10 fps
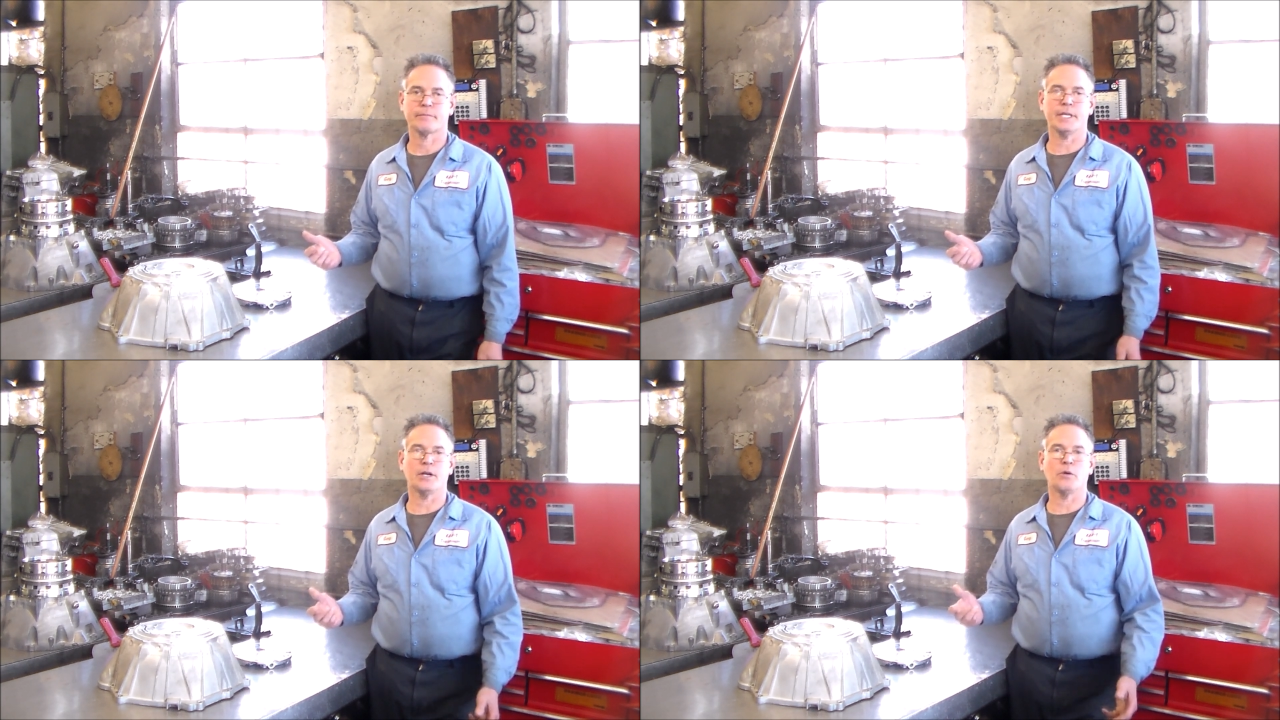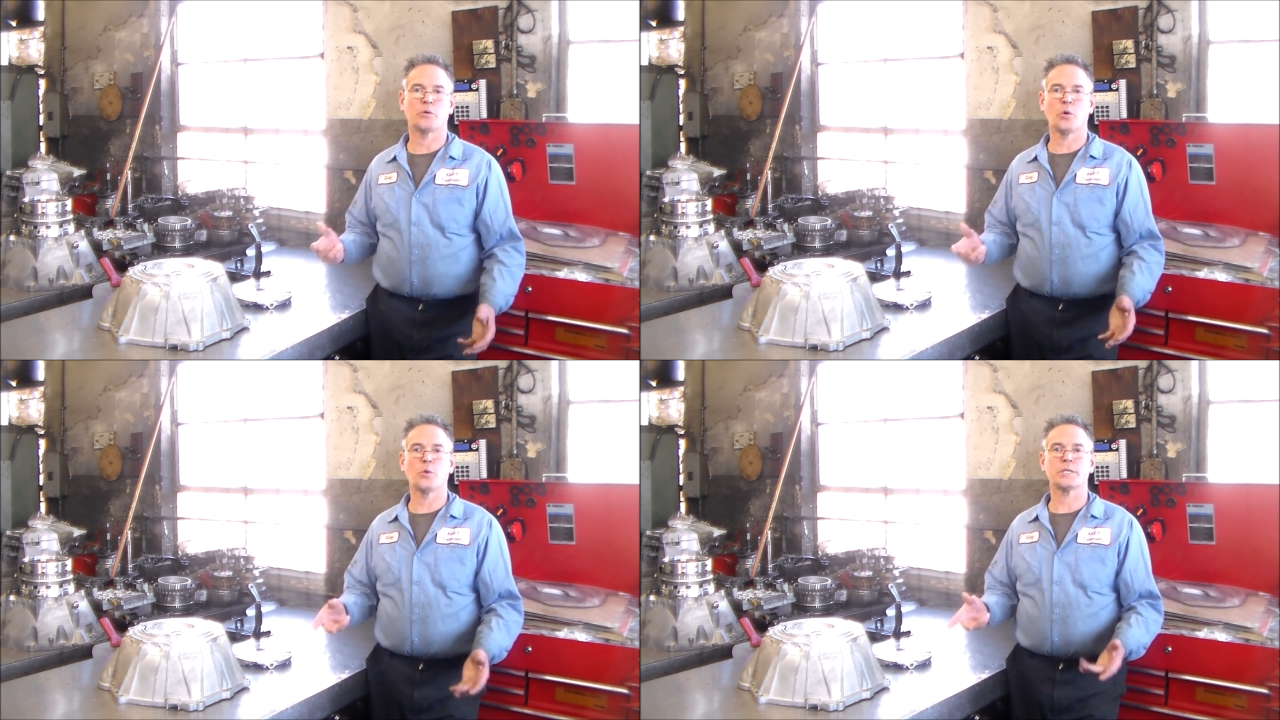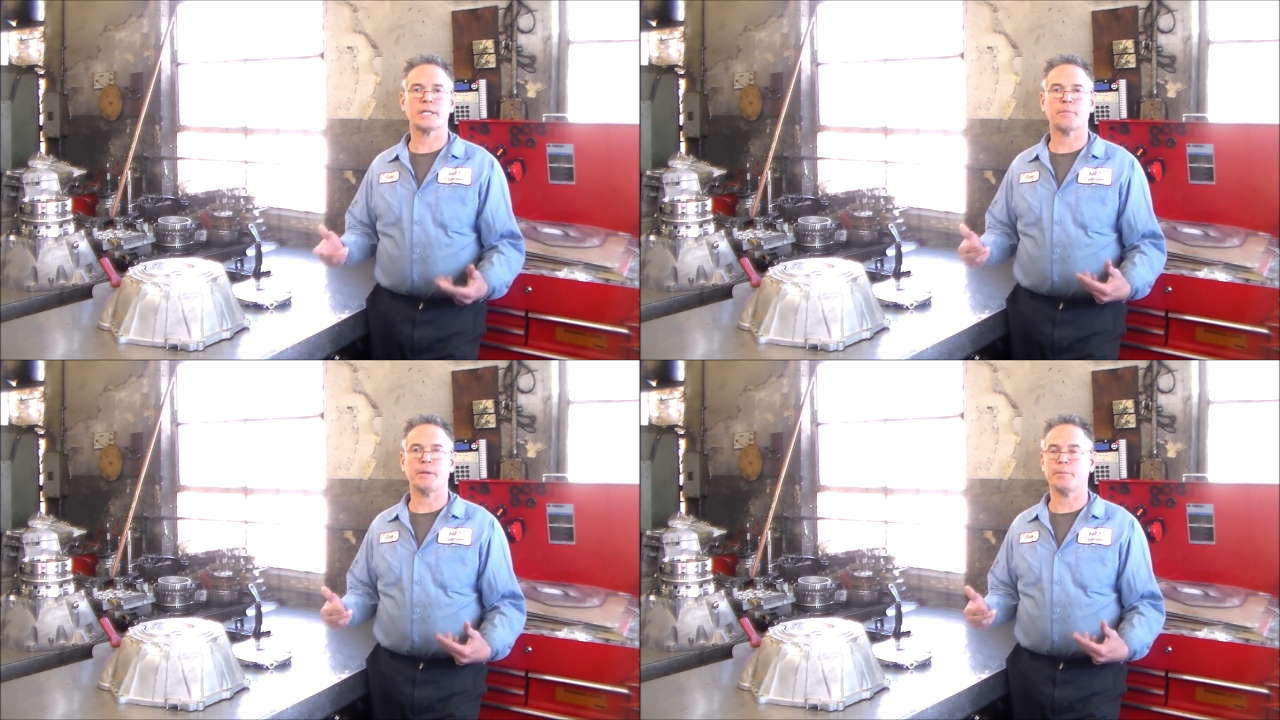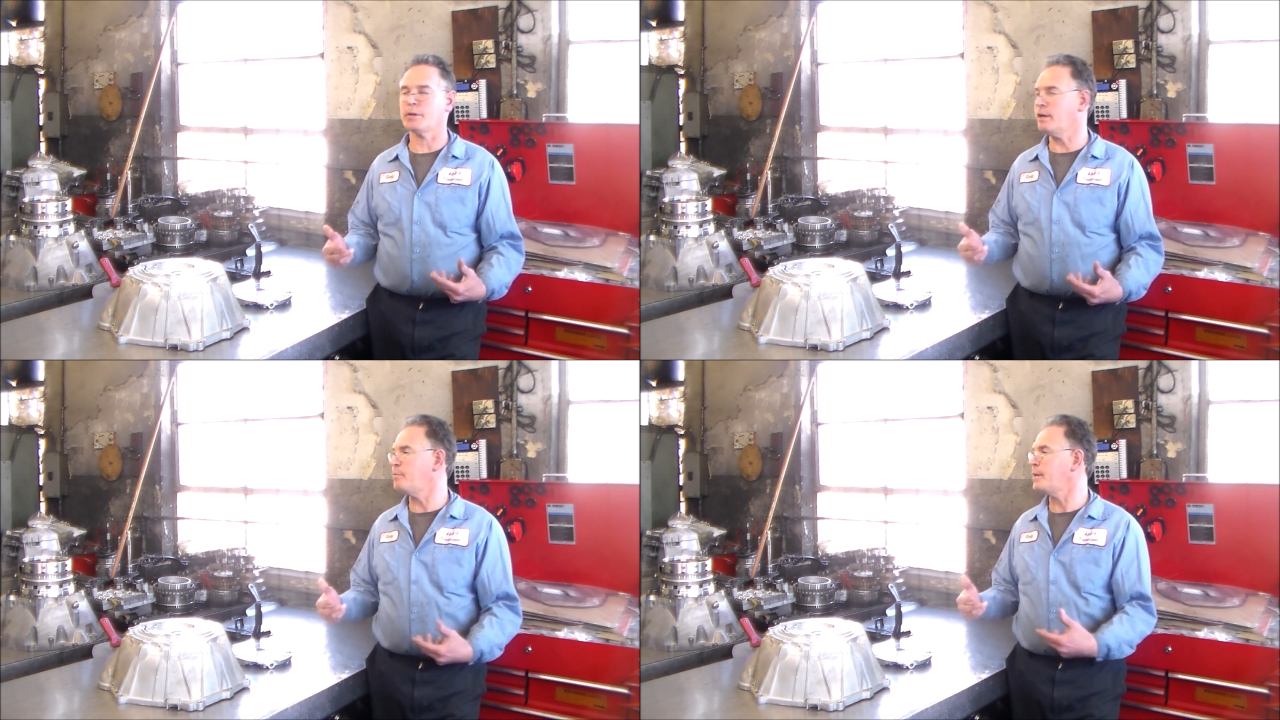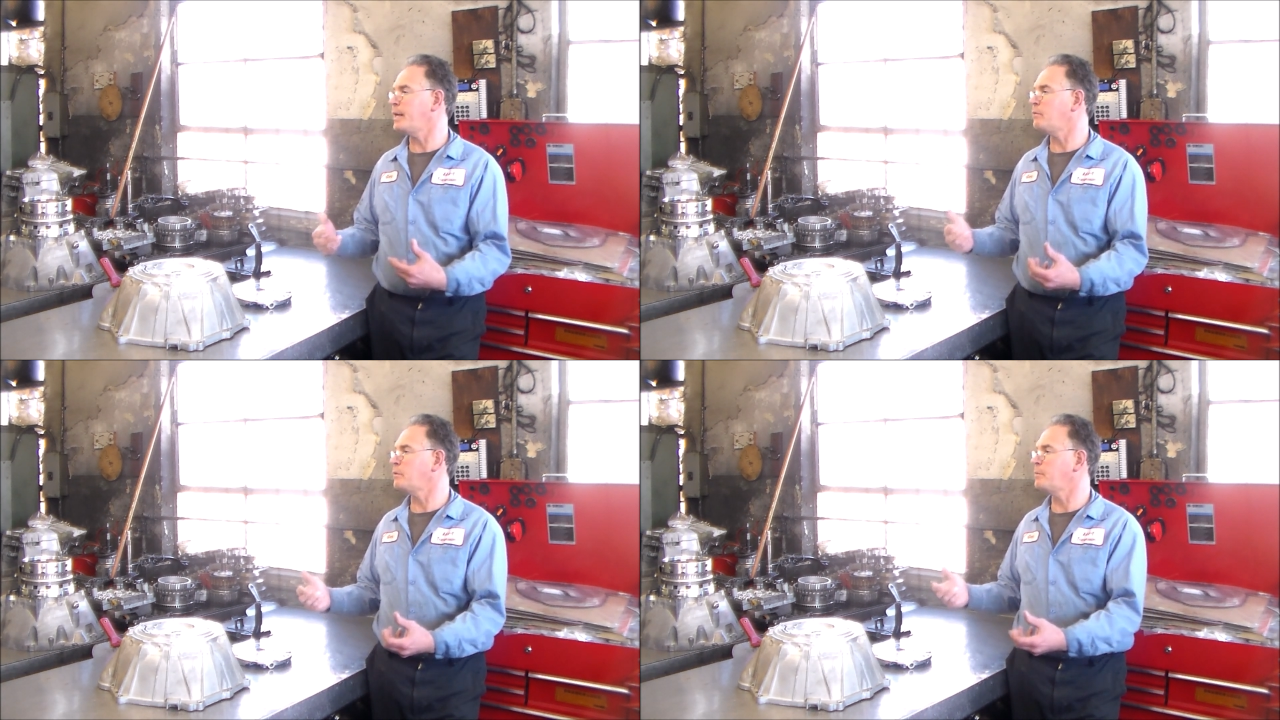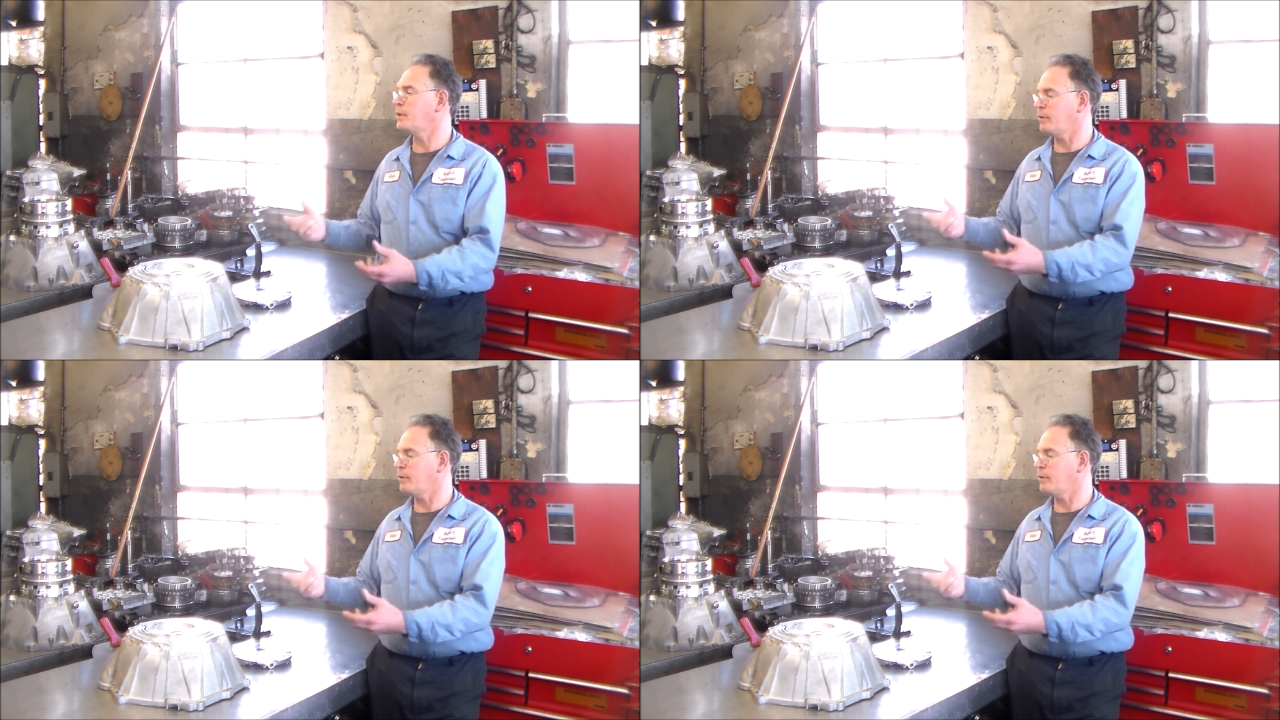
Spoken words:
you know, cores that people give me, that would be